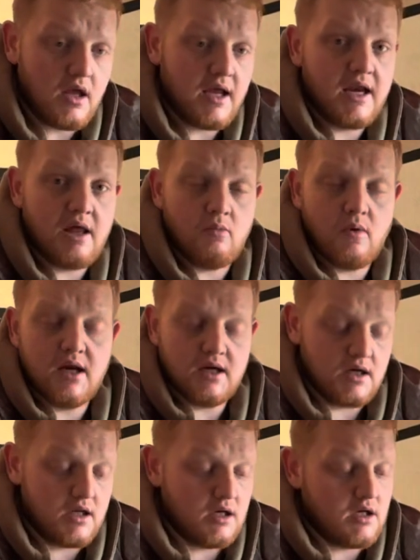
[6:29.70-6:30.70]
He then went,
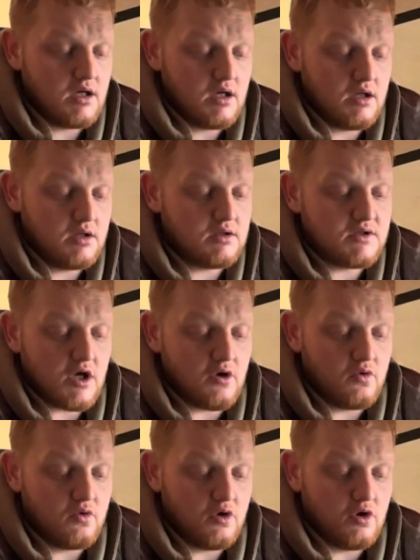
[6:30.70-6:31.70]

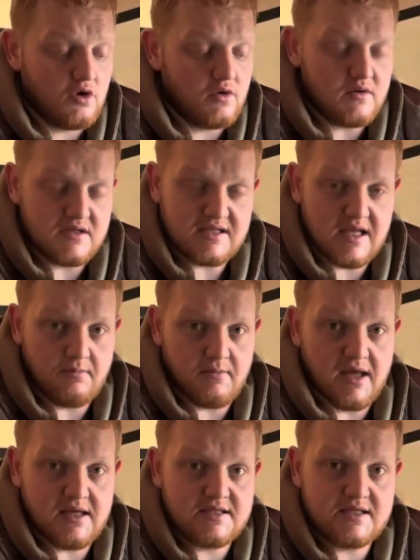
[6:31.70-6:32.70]
so the stick
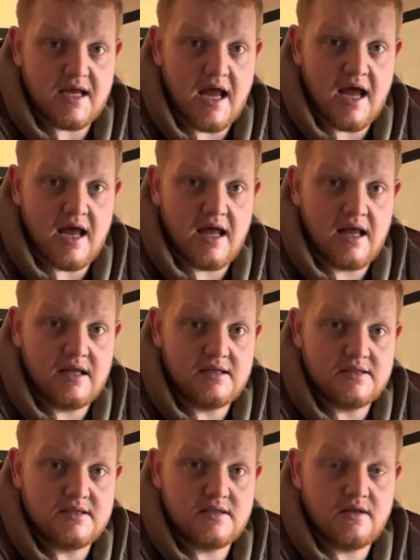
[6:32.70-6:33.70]
mix
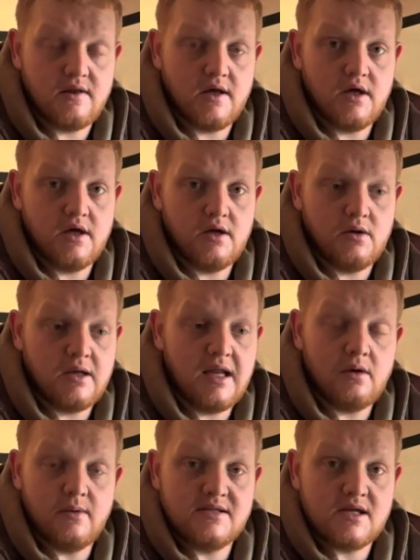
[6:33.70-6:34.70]
and the
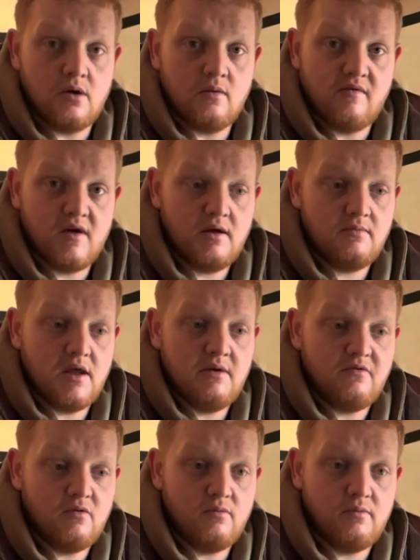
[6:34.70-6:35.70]
liquid to go with it, he
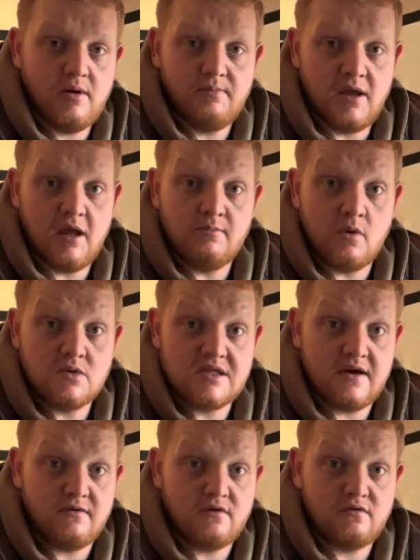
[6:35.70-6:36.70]
bought
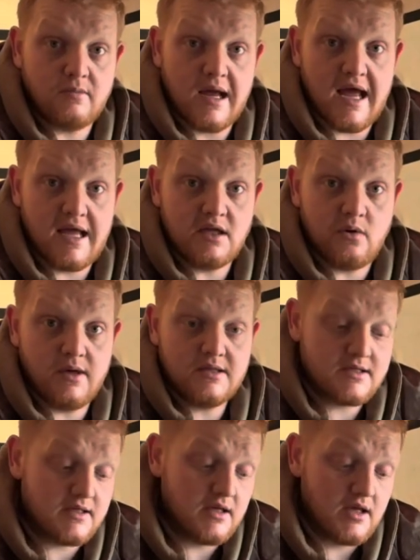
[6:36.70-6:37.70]
together for about 8 quid.
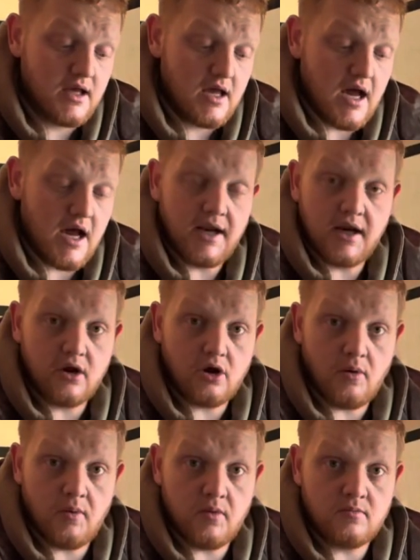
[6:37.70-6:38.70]
And then the
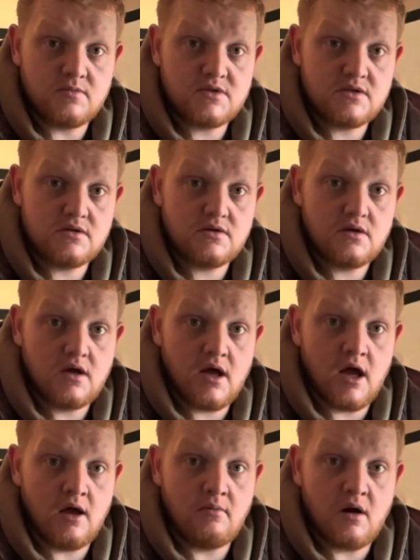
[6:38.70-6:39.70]
coppums,
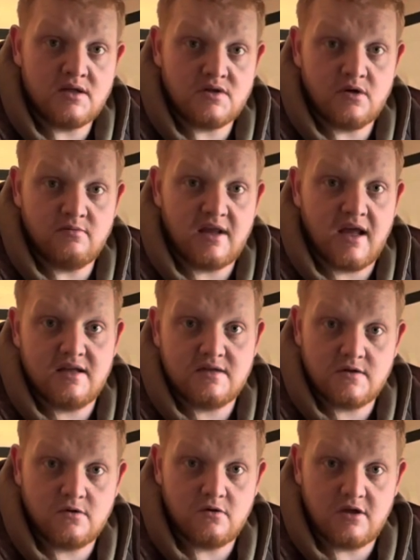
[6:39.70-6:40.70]
I took him down
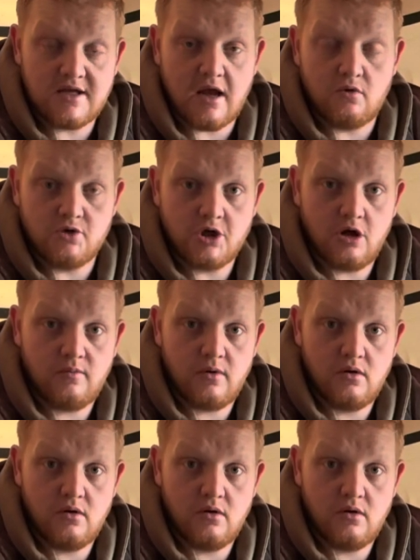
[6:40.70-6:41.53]
to the tackle shop